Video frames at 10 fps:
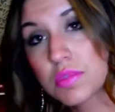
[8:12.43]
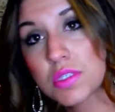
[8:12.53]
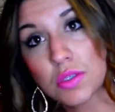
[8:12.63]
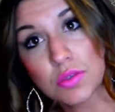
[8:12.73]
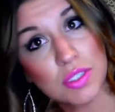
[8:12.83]
I'm
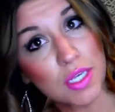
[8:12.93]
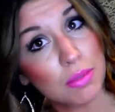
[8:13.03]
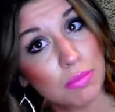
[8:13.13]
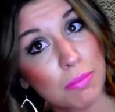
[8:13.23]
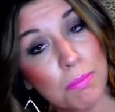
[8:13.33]
so
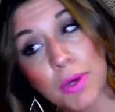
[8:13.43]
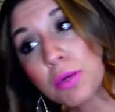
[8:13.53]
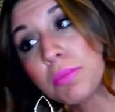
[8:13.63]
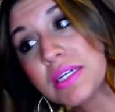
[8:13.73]
scared I'm gonna burn